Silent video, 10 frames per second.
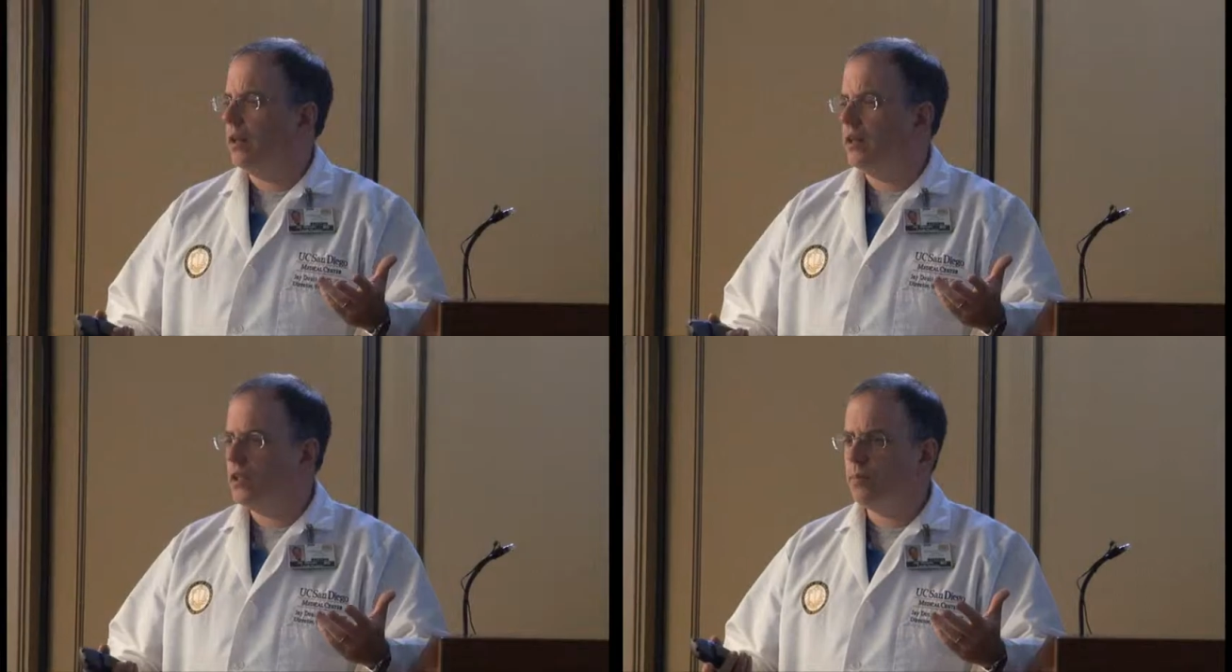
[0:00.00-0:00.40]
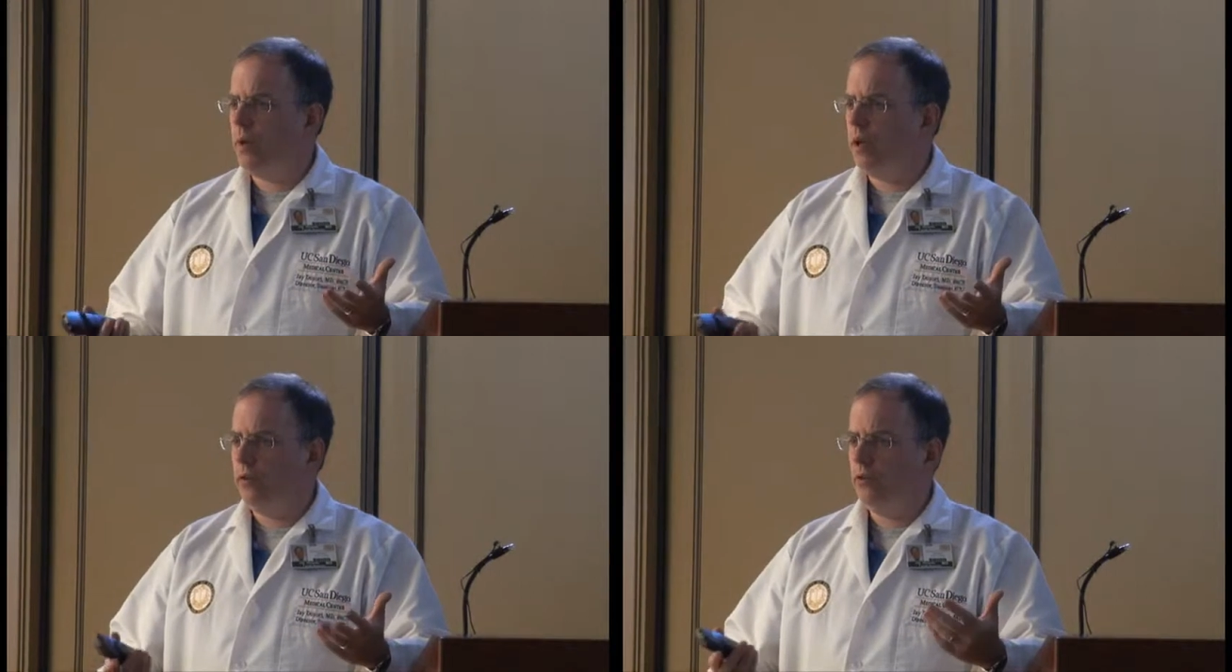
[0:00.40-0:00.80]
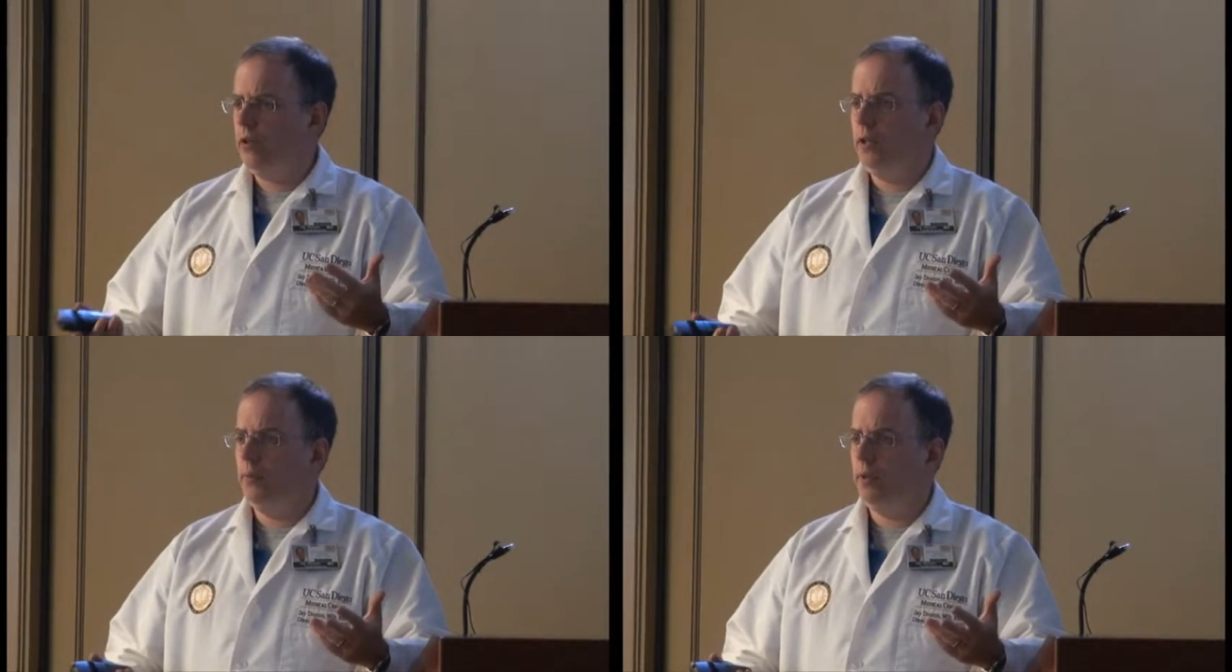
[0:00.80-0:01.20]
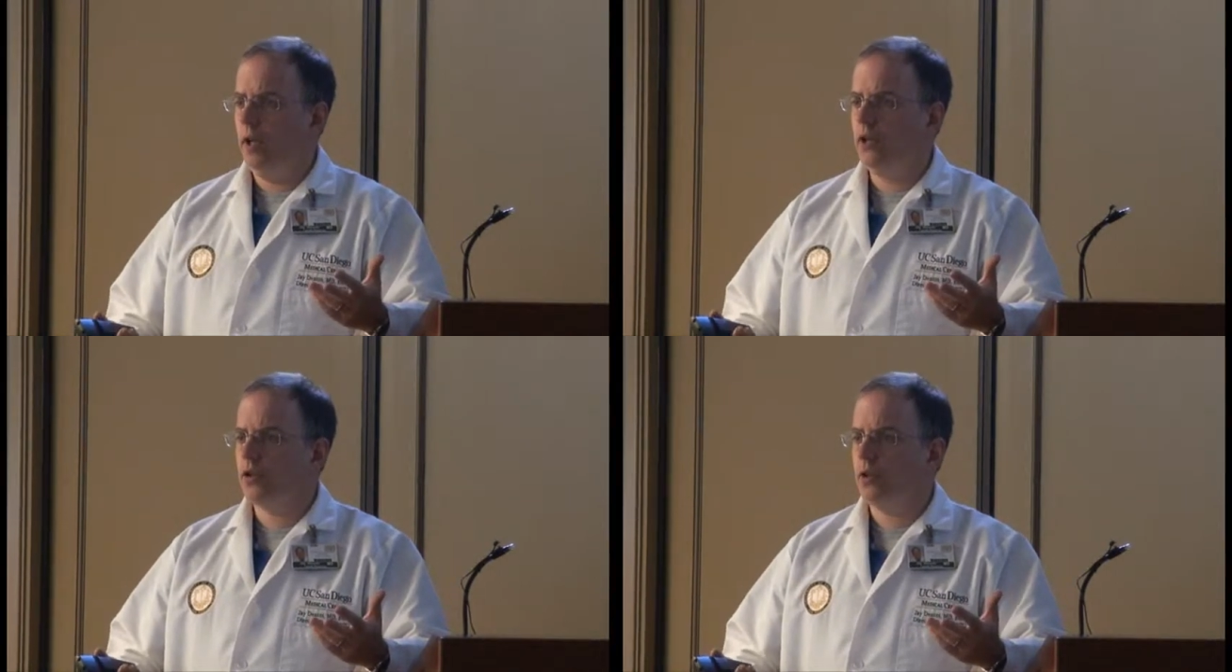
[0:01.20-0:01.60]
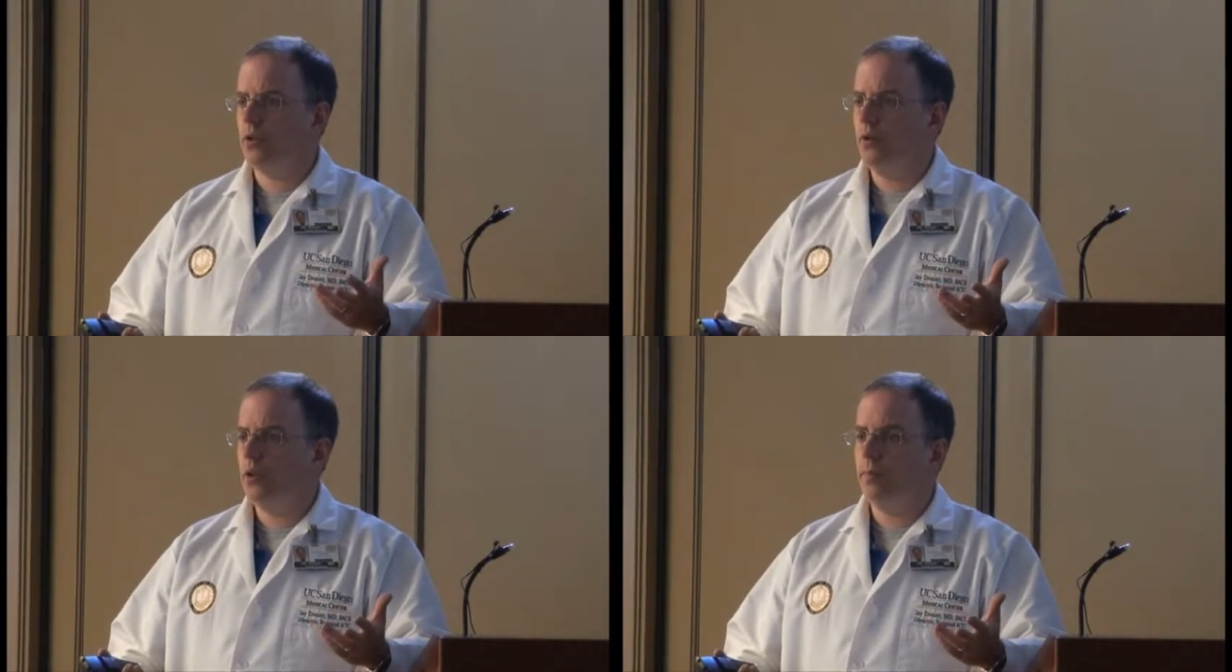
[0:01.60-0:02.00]
unlicensed bed, isn't CDPH
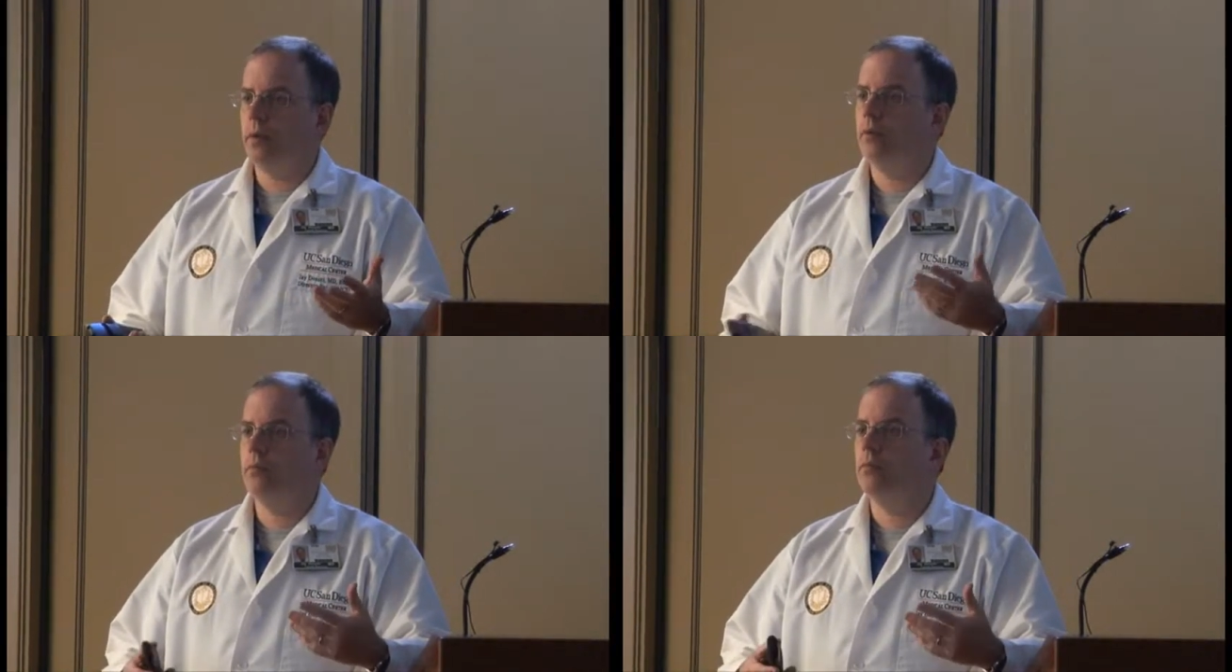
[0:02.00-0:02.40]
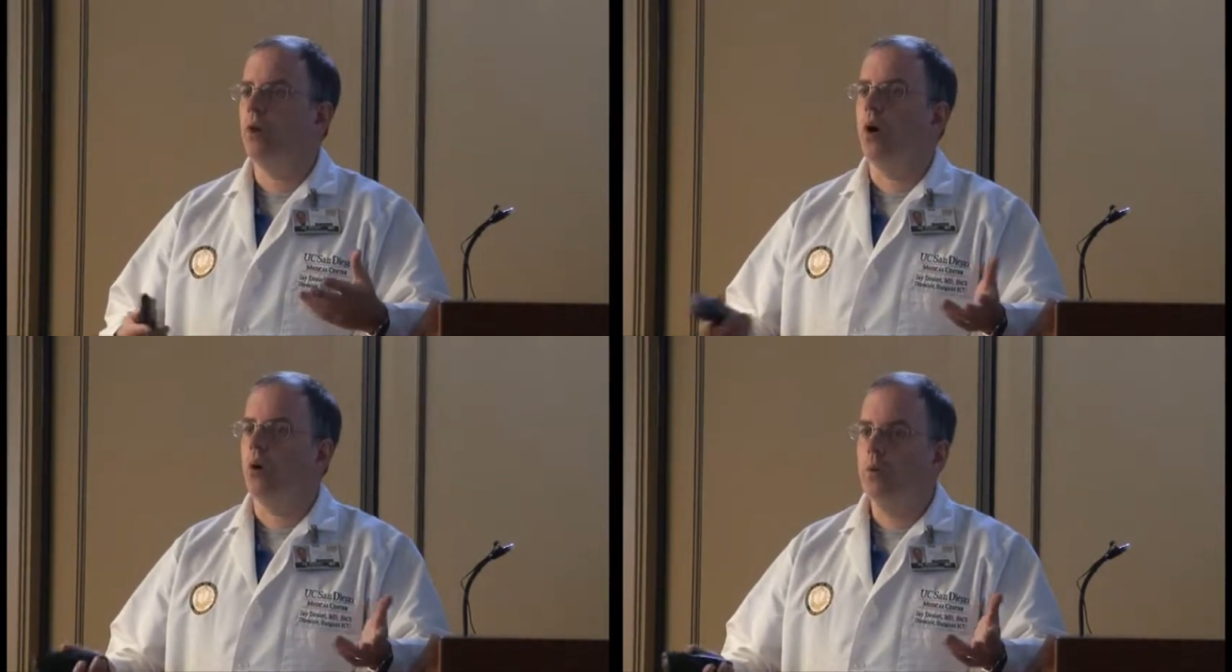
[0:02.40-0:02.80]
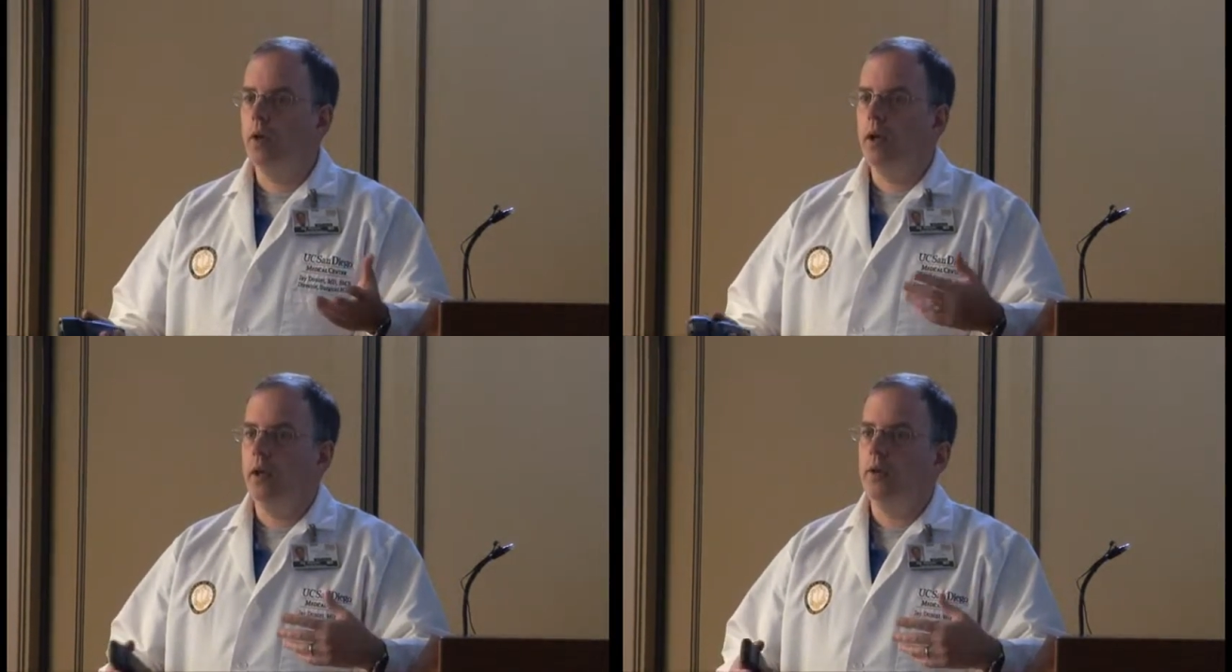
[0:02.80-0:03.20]
going to do something? No.